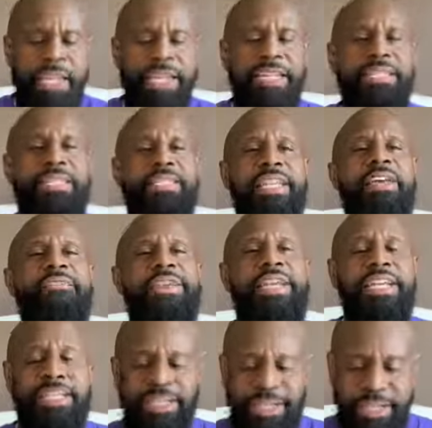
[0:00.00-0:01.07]

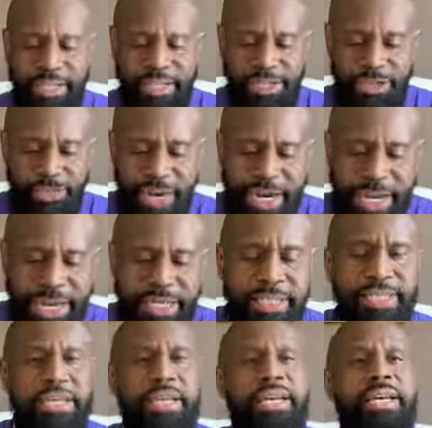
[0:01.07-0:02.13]
Lasciviousness. What
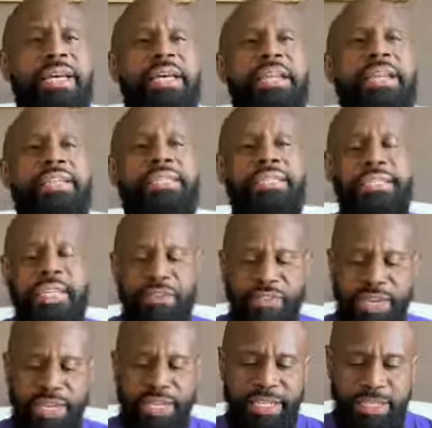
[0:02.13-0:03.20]
is
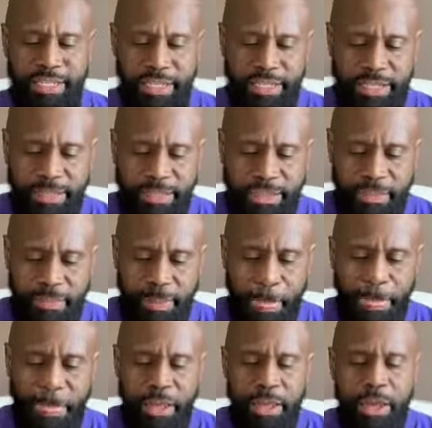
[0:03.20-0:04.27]
lasciviousness?
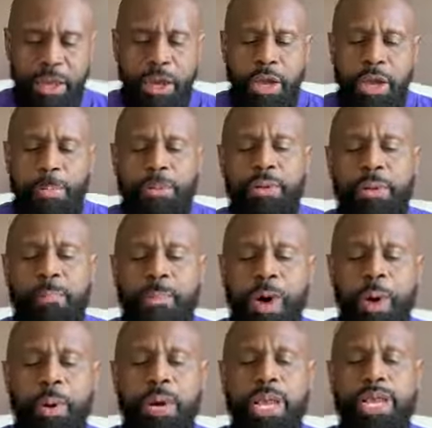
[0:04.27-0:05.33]

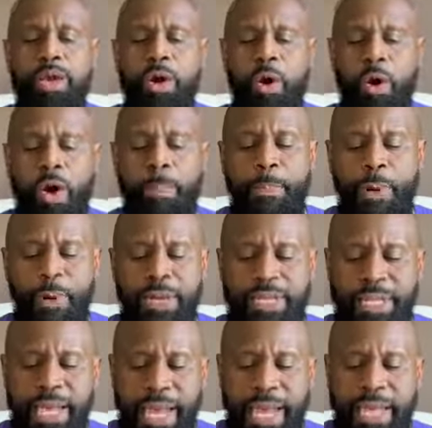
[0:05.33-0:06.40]
Promoting or
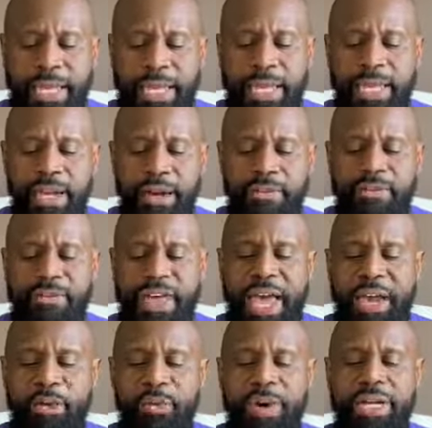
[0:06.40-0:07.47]
partaking of
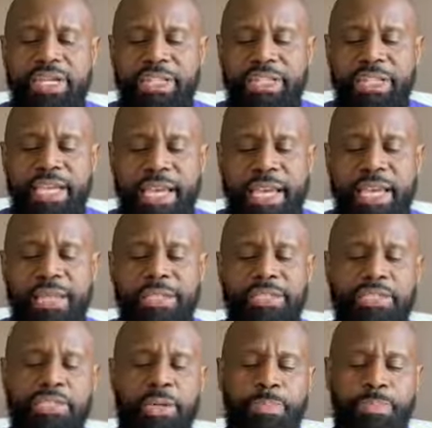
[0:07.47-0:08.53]
that which
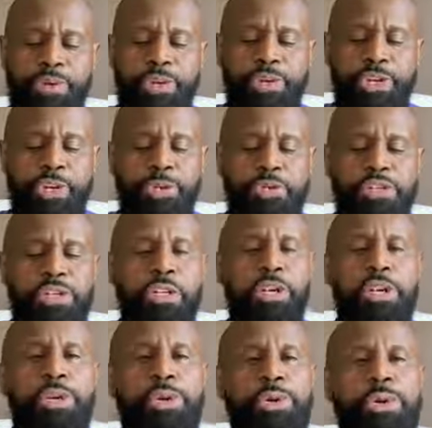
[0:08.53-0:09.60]
tends to produce
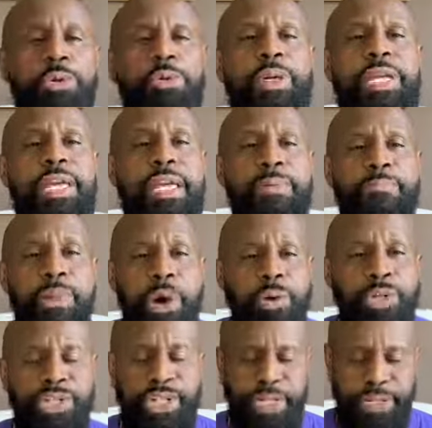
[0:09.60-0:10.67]
lewd
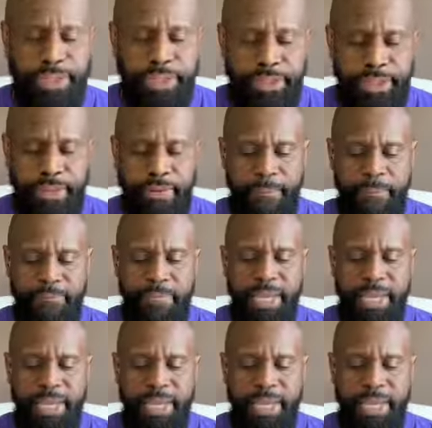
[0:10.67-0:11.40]
emotions.